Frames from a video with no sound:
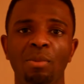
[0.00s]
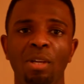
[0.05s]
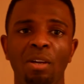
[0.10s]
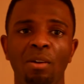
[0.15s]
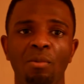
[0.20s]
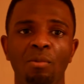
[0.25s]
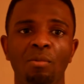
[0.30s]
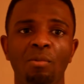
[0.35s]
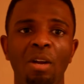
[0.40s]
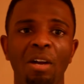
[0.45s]

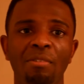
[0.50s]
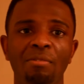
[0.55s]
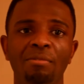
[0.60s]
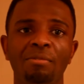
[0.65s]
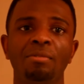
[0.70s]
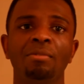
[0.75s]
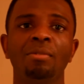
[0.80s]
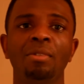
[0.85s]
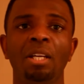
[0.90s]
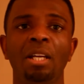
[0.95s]
about
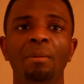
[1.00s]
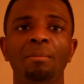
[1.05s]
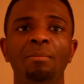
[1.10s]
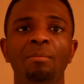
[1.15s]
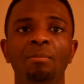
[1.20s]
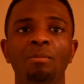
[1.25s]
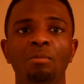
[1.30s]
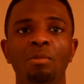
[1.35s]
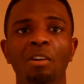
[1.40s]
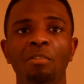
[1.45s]
rough
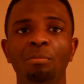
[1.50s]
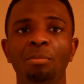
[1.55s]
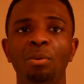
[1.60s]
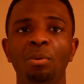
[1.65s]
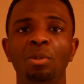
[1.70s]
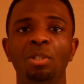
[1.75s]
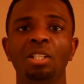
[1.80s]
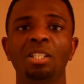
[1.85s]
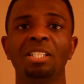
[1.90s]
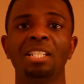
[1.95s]

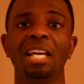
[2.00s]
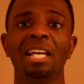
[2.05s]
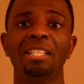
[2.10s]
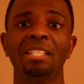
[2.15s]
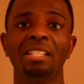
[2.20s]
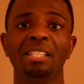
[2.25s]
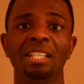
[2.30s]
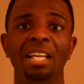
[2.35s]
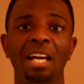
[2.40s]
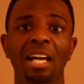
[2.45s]
portion
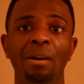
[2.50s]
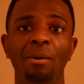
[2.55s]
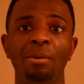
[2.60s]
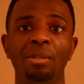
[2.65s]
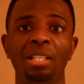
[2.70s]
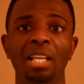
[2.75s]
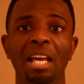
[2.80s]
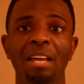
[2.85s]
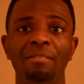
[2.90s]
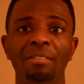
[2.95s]
sizes that I
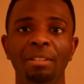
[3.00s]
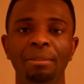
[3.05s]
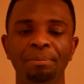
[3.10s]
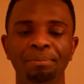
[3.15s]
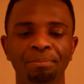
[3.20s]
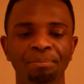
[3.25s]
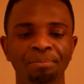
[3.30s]
was having.